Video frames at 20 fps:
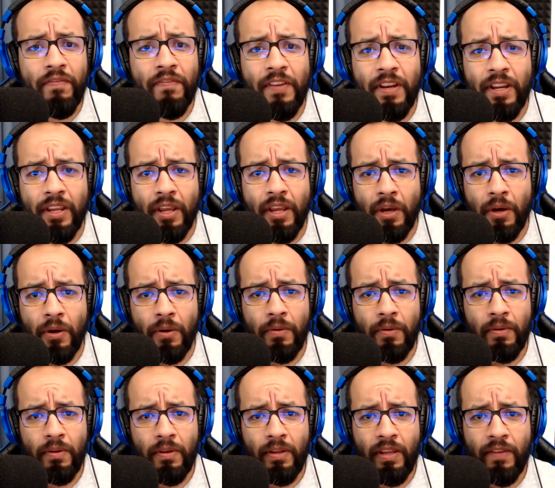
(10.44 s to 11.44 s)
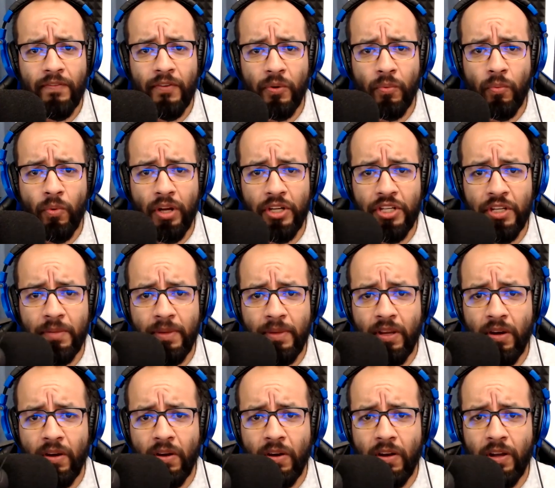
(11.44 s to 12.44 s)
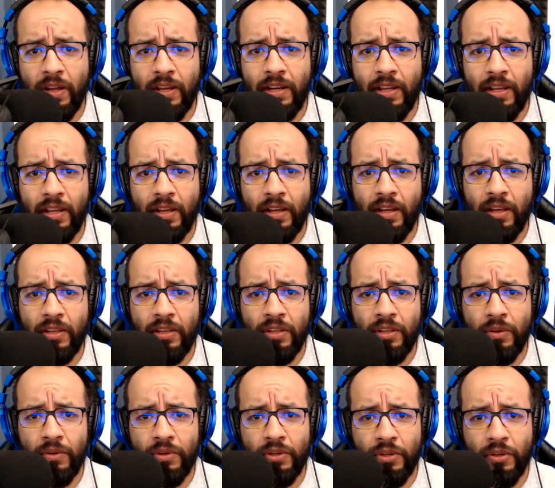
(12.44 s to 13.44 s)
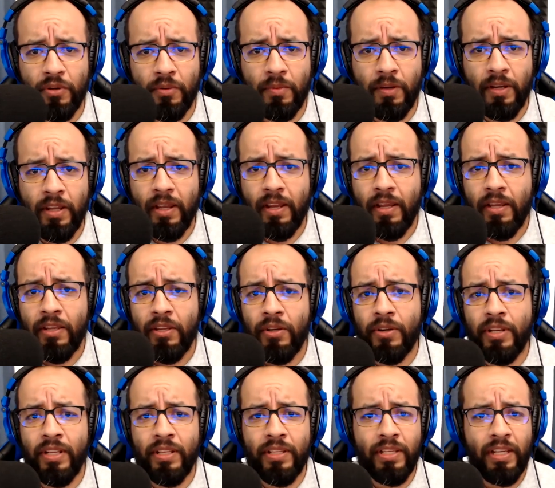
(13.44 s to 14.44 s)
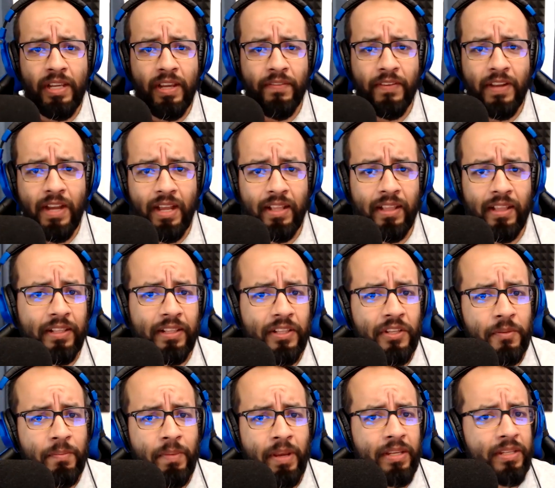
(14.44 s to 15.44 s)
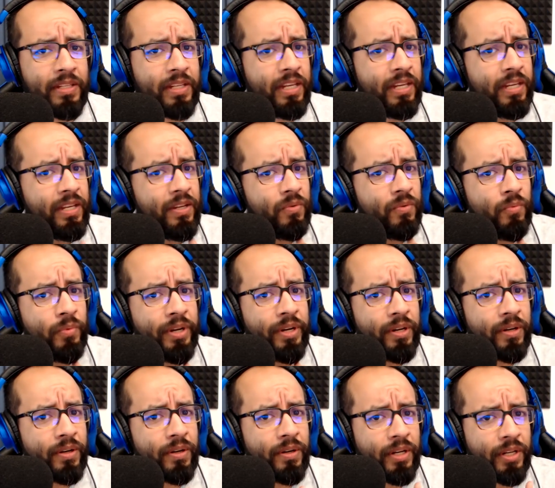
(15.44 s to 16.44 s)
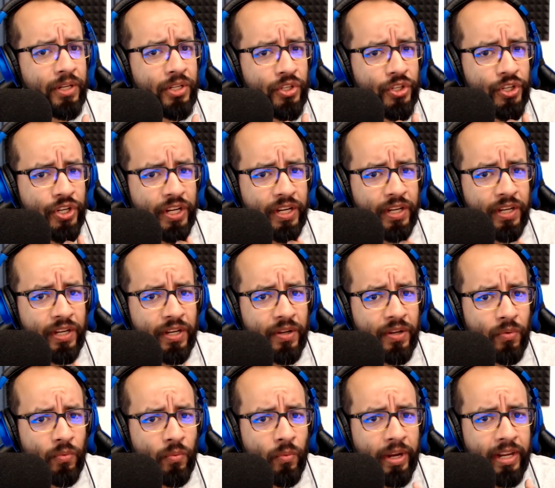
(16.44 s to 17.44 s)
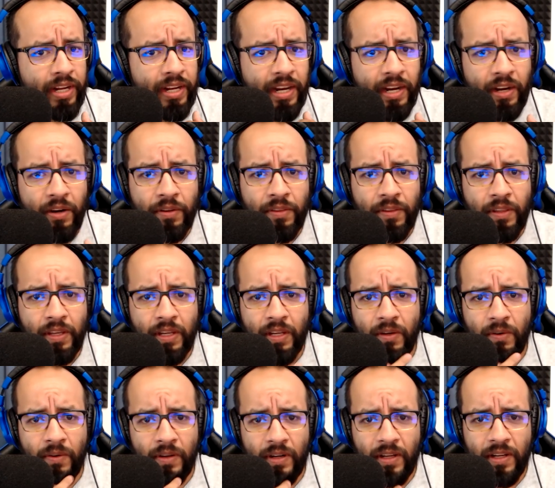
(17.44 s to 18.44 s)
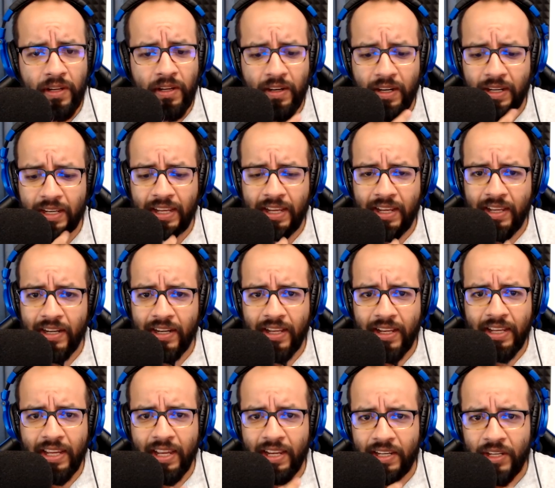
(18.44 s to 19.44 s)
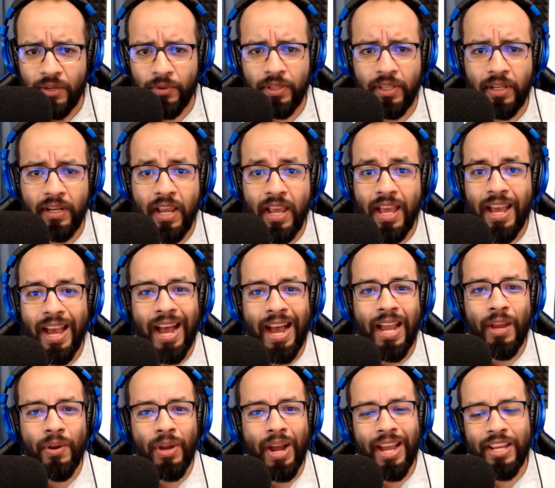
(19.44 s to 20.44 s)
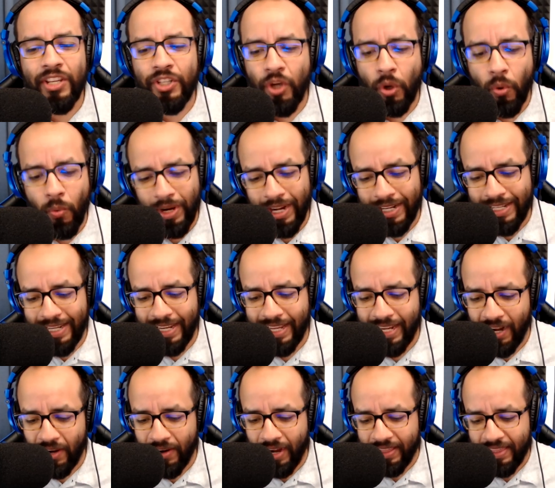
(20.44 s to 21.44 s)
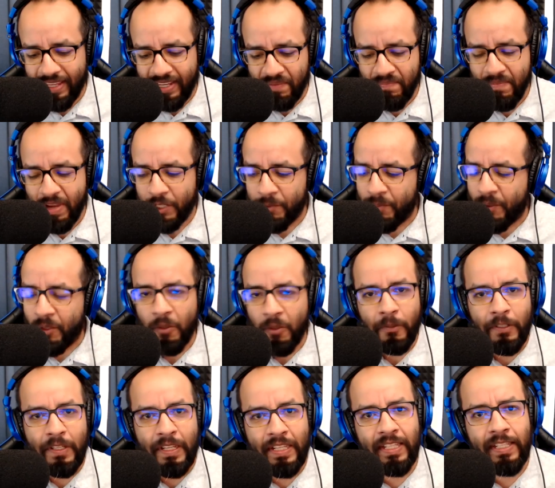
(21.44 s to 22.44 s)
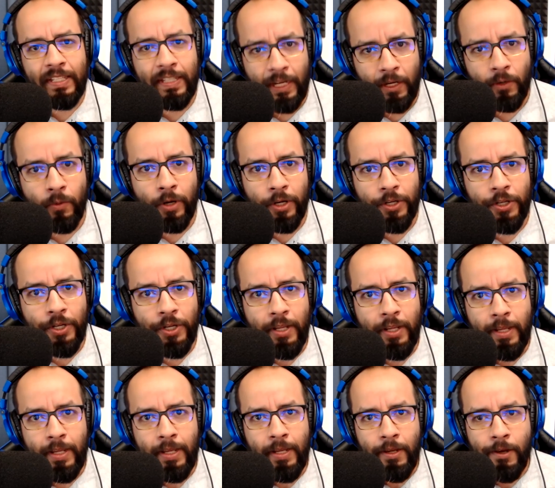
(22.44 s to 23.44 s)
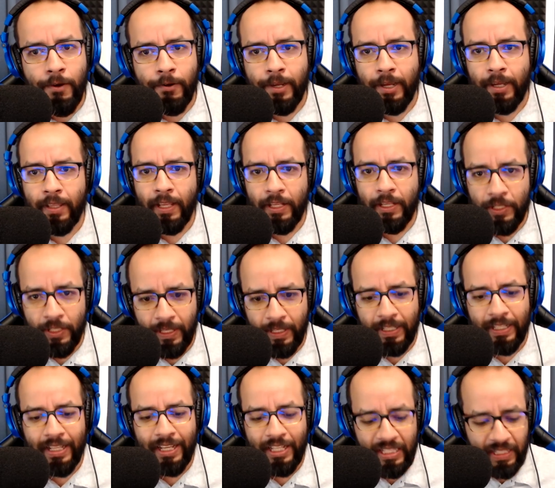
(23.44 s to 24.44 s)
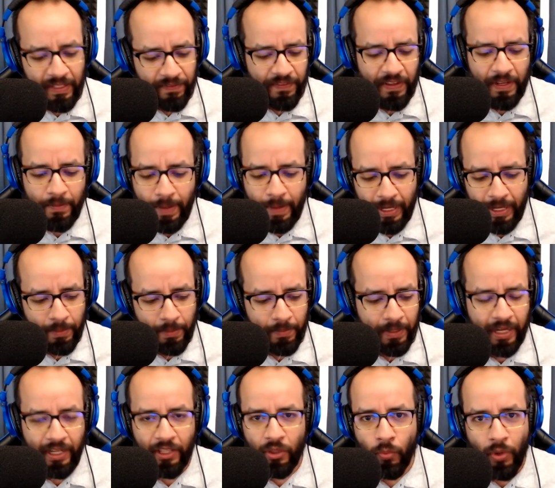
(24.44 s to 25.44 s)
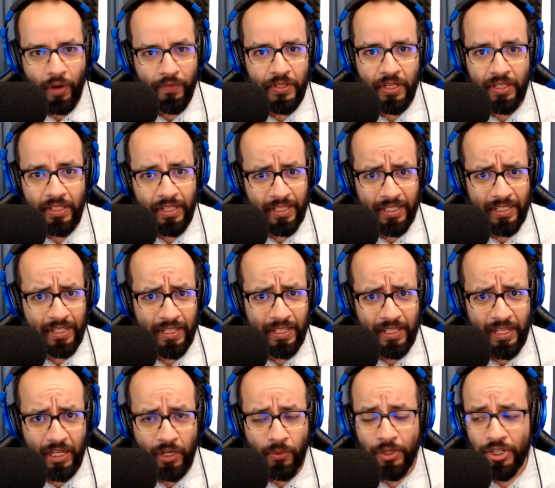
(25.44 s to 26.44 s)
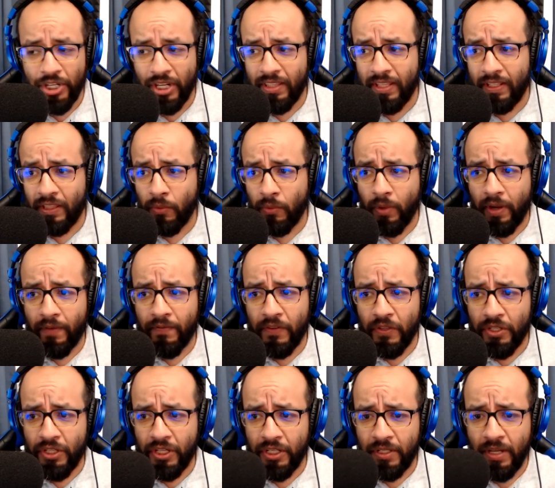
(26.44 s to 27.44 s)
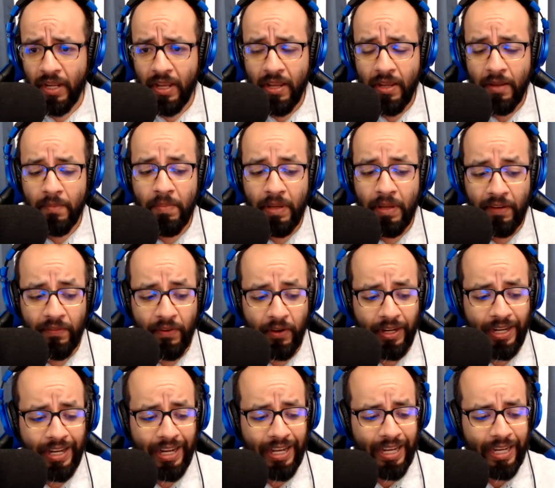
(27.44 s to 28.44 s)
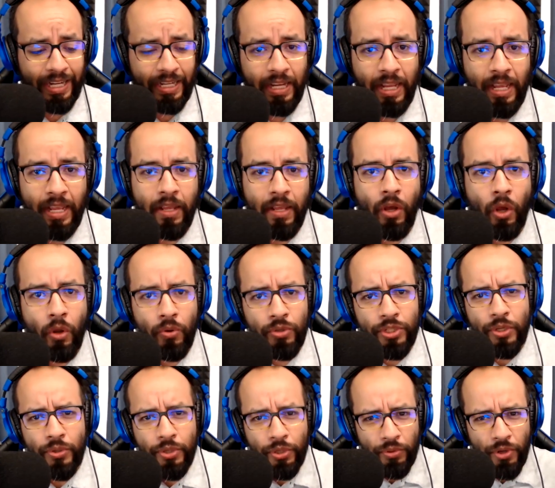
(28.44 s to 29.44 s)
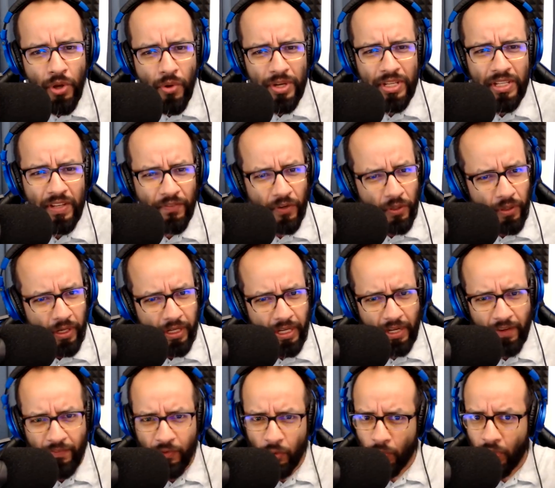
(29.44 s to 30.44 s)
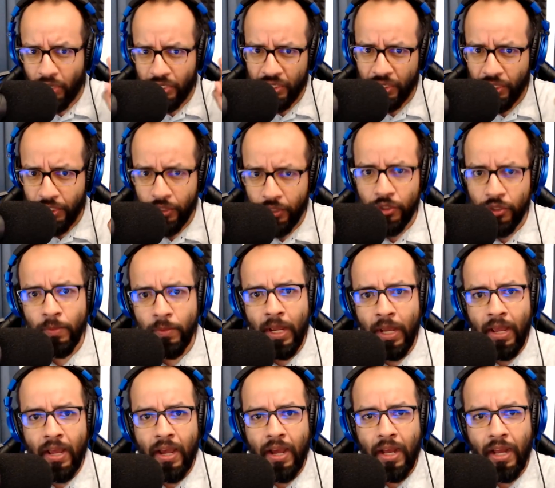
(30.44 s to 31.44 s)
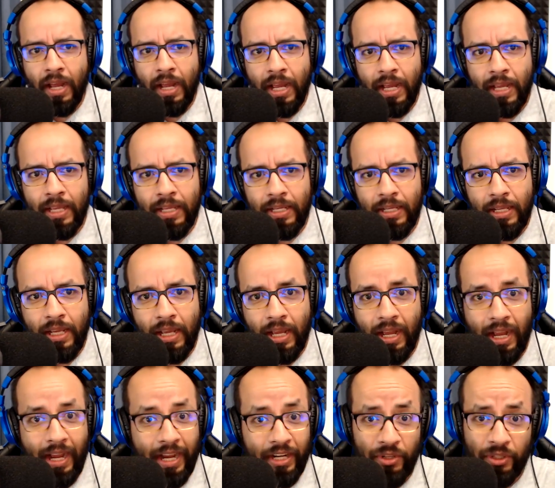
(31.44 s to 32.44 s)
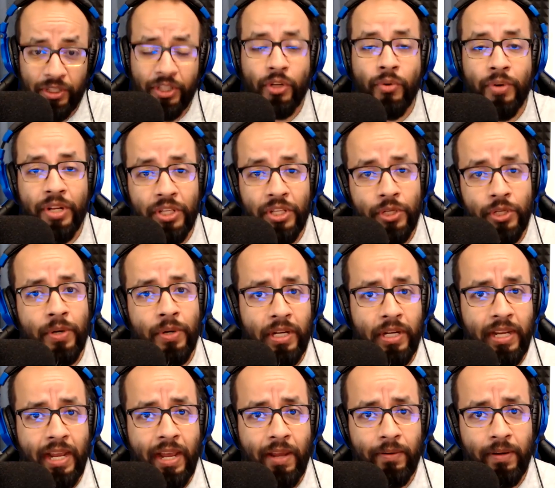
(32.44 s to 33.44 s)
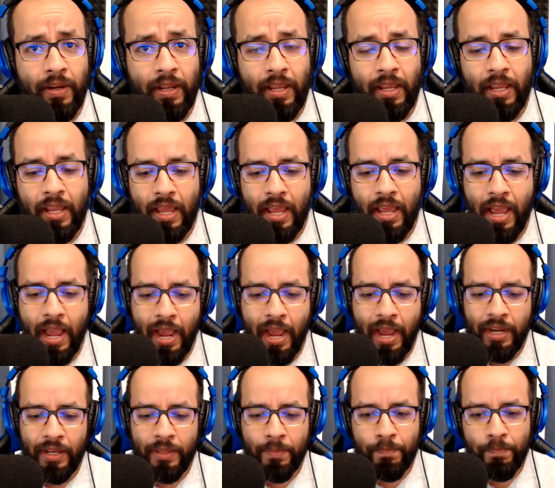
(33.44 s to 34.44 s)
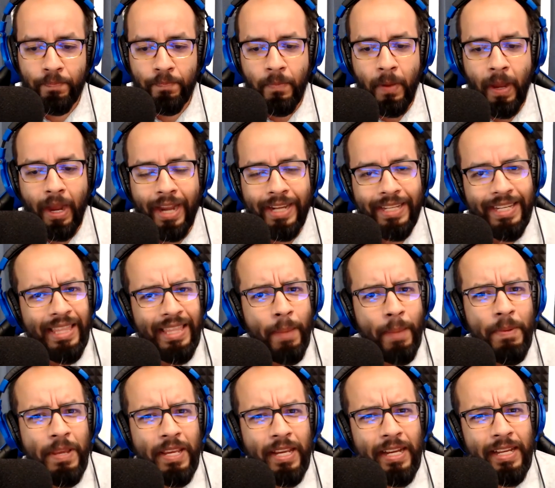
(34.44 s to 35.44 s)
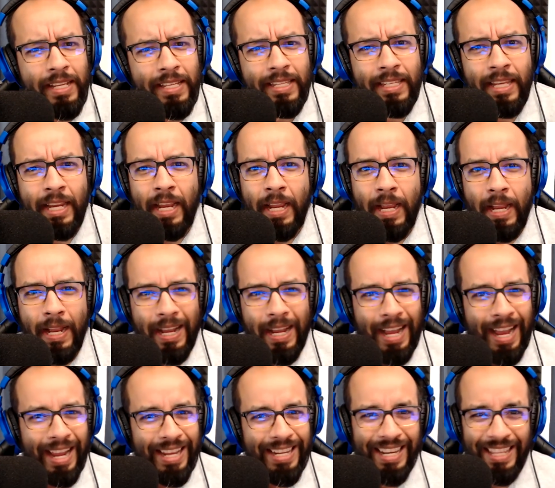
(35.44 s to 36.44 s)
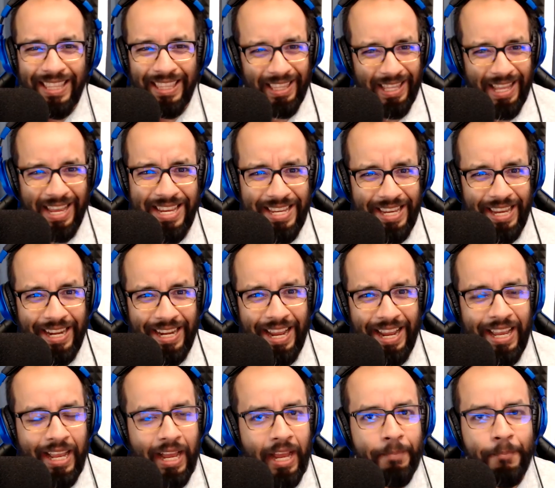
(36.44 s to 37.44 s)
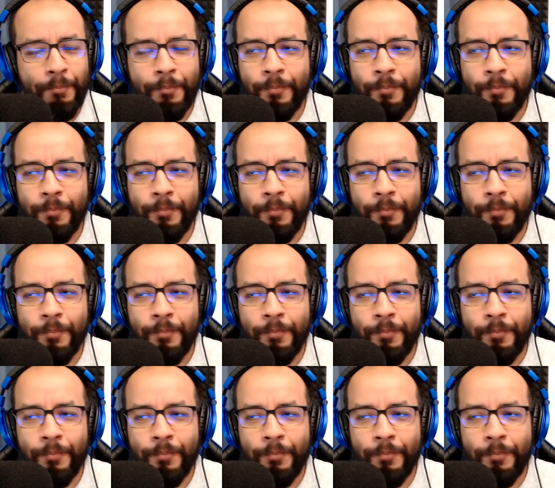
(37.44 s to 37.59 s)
video, if you're watching me on YouTube, you can see I've got like this pesky, weird chin, white hair thing going on here. I can't deal with it. I don't want to take it out. I think it makes me look distinguished. Okay, that's the feedback I'm getting. The wife says it's distinguished. I think the wife is just being very kind. Also, you'll notice if you're watching on YouTube, I took the green screen down. And I did that because I didn't like it. I